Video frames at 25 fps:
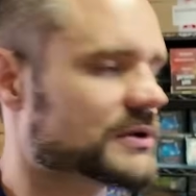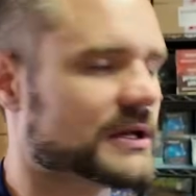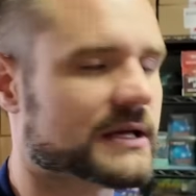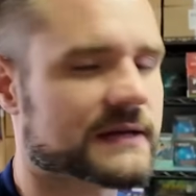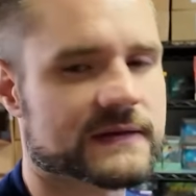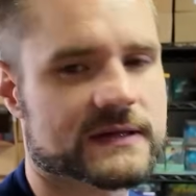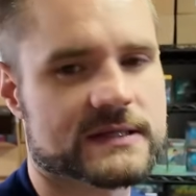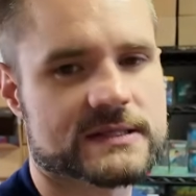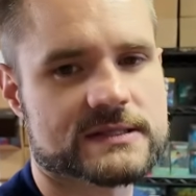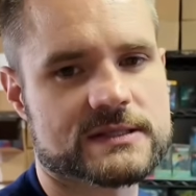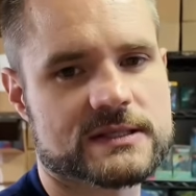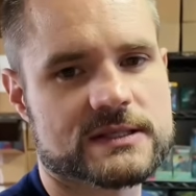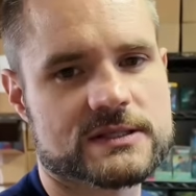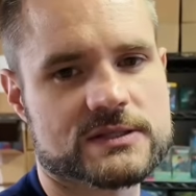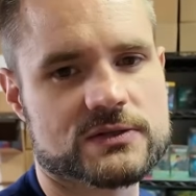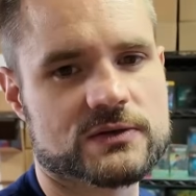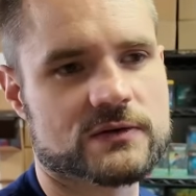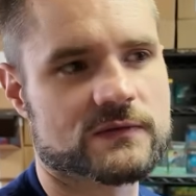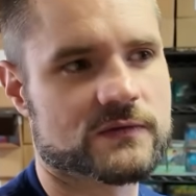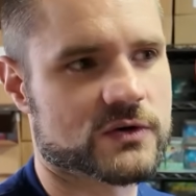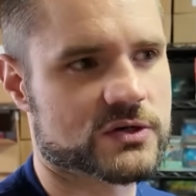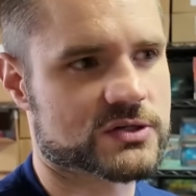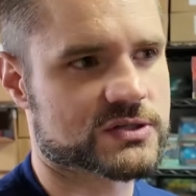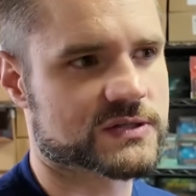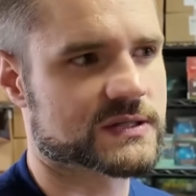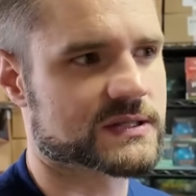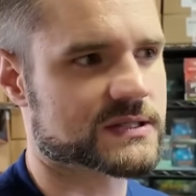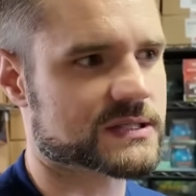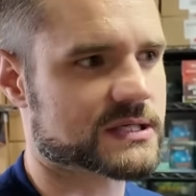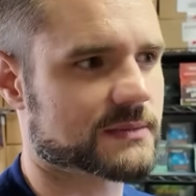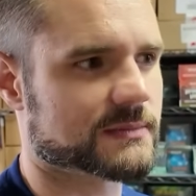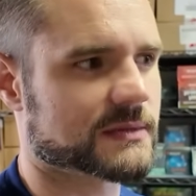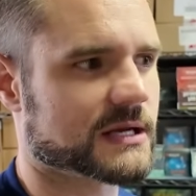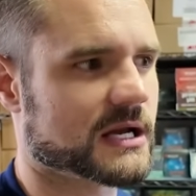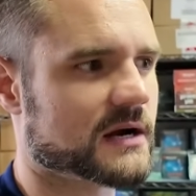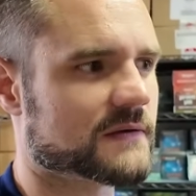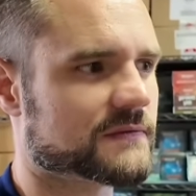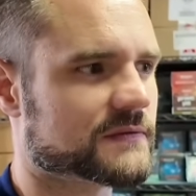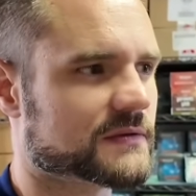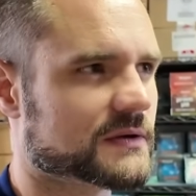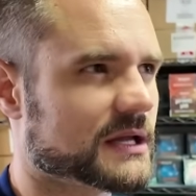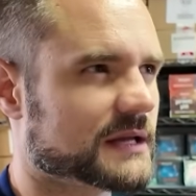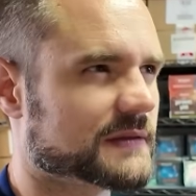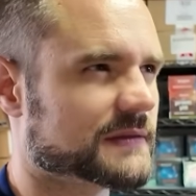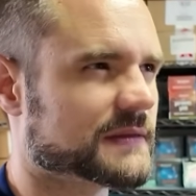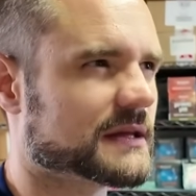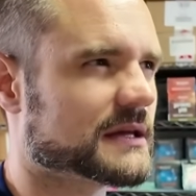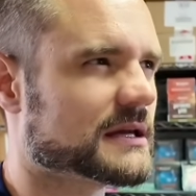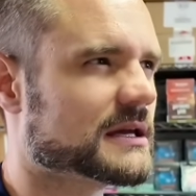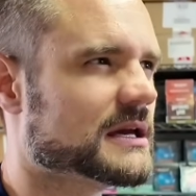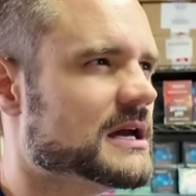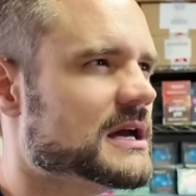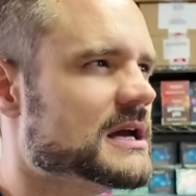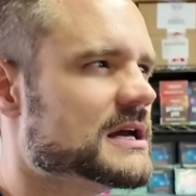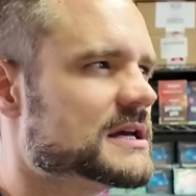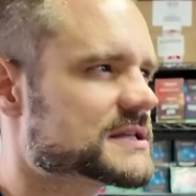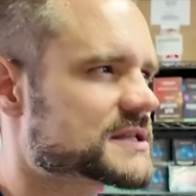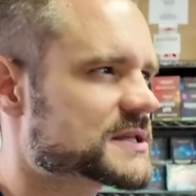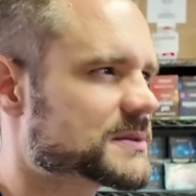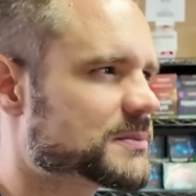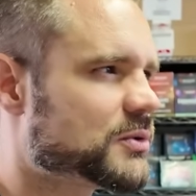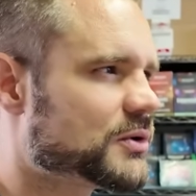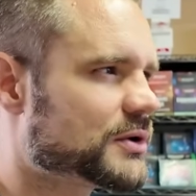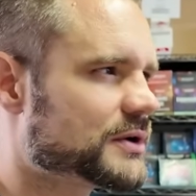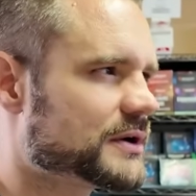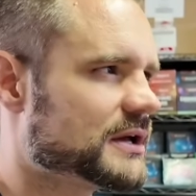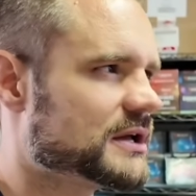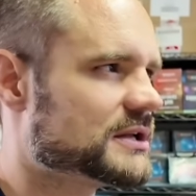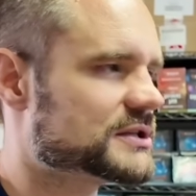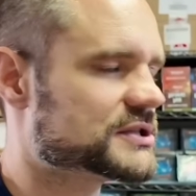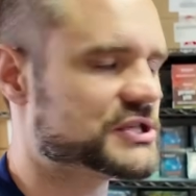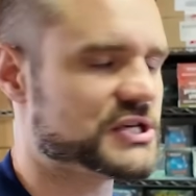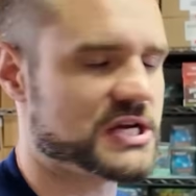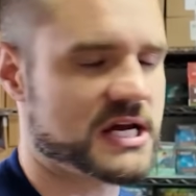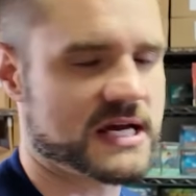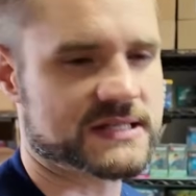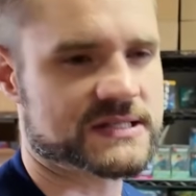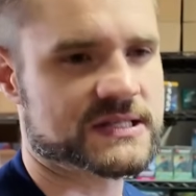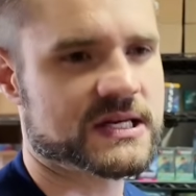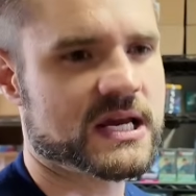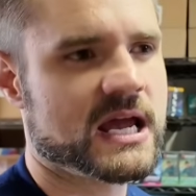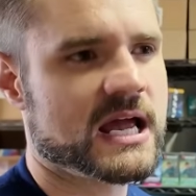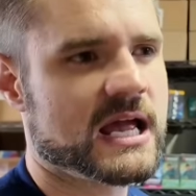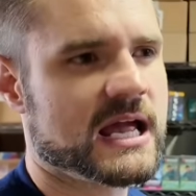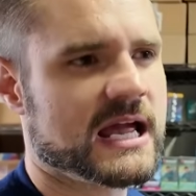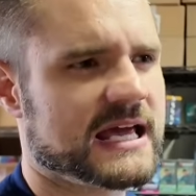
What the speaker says: like this new version that's coming out for like the support your LGS,